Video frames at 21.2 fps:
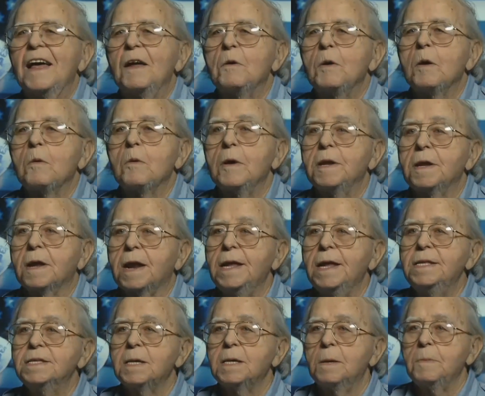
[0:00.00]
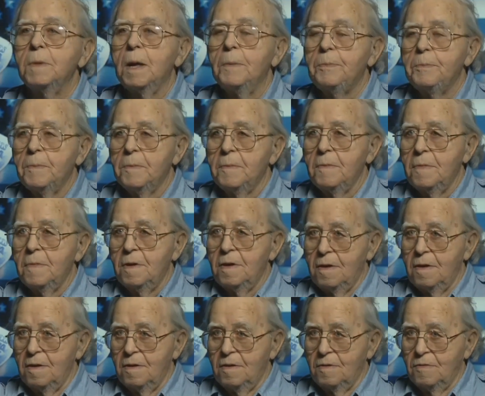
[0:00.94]
Anyway, when you clean something up
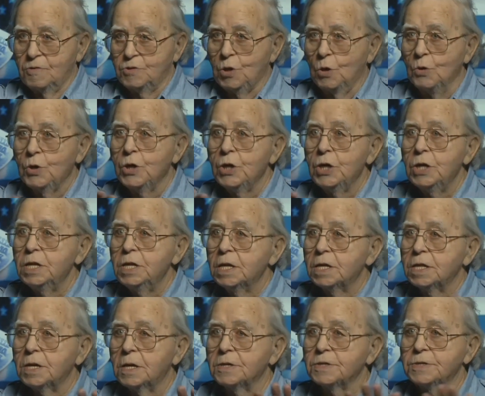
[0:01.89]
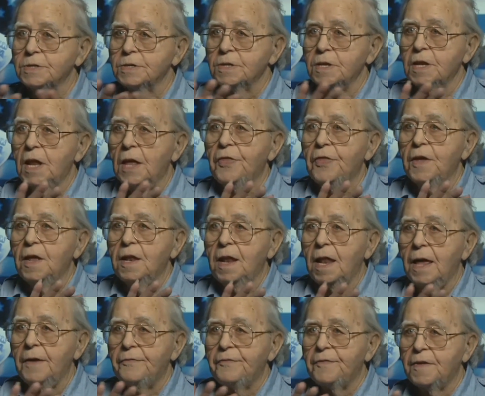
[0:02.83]
so good that there's nothing
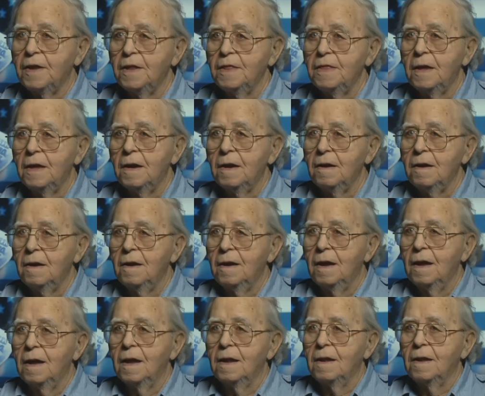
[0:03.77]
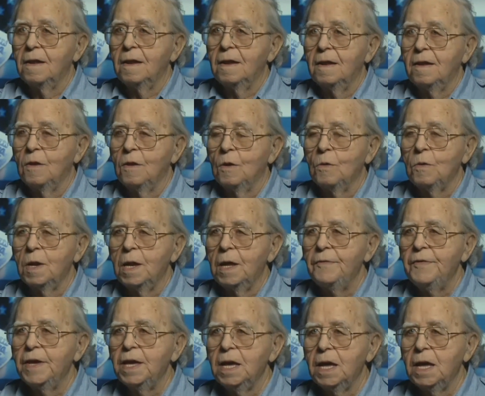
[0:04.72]
left in there, no
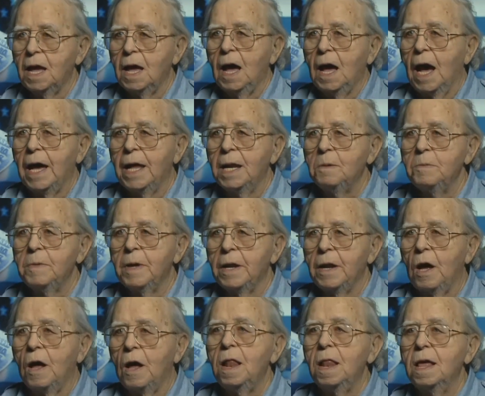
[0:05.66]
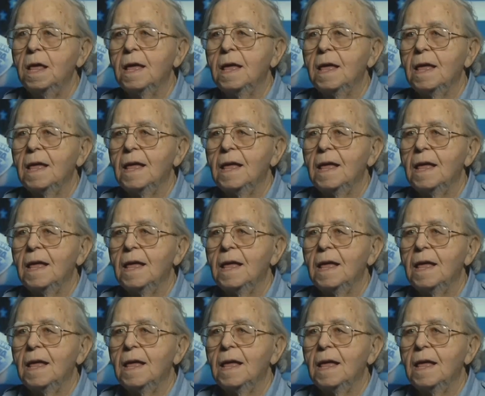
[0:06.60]
living item at all,